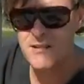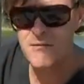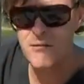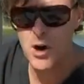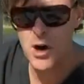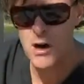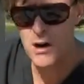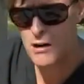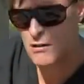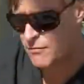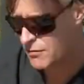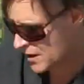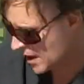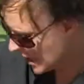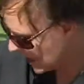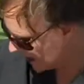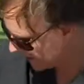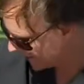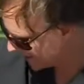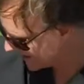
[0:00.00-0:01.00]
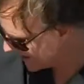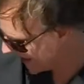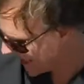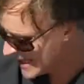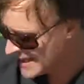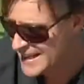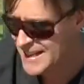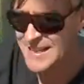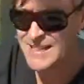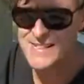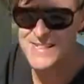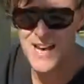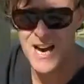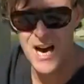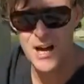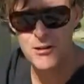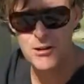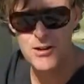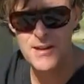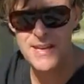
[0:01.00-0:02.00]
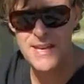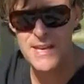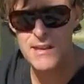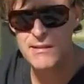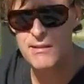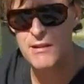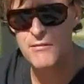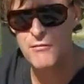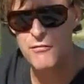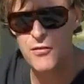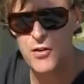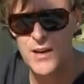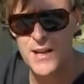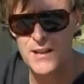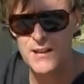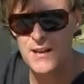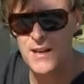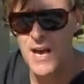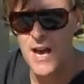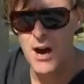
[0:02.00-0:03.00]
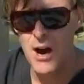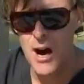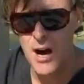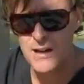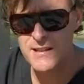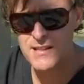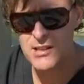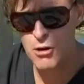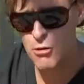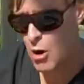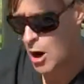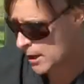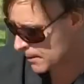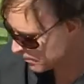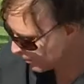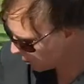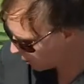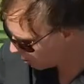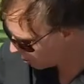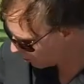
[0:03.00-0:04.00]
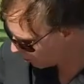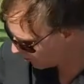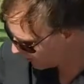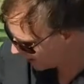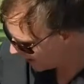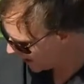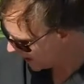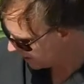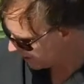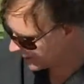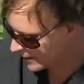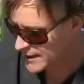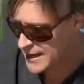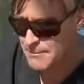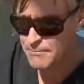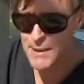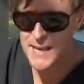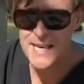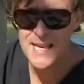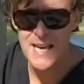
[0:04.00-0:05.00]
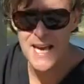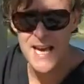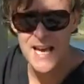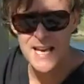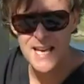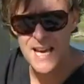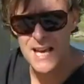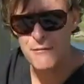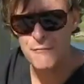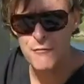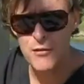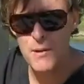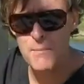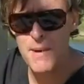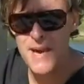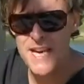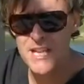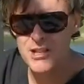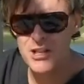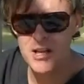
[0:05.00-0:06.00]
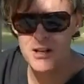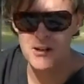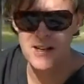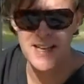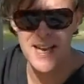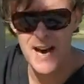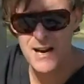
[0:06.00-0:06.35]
involved, the tendons underneath the foot also are pulled. There can be inflammation or